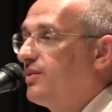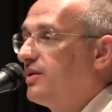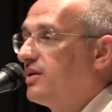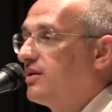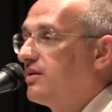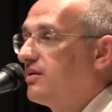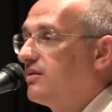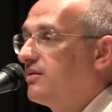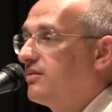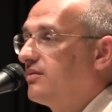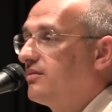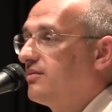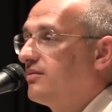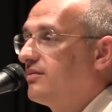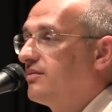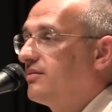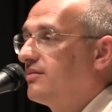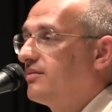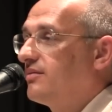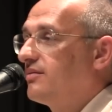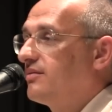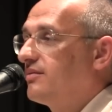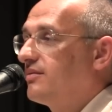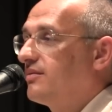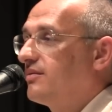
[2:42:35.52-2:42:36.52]
that his
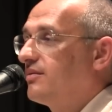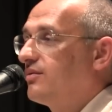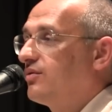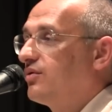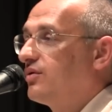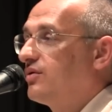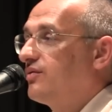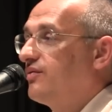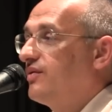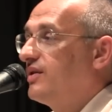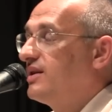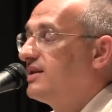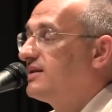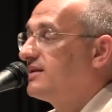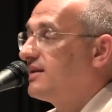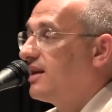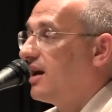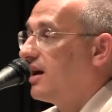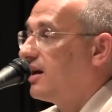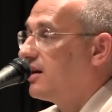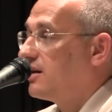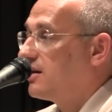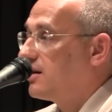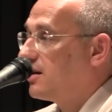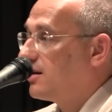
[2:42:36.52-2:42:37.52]
boss made something
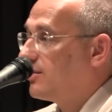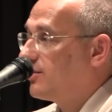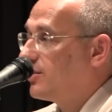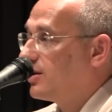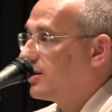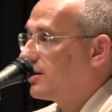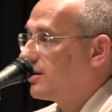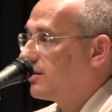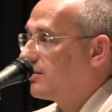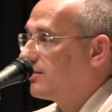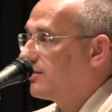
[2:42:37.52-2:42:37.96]
stupid,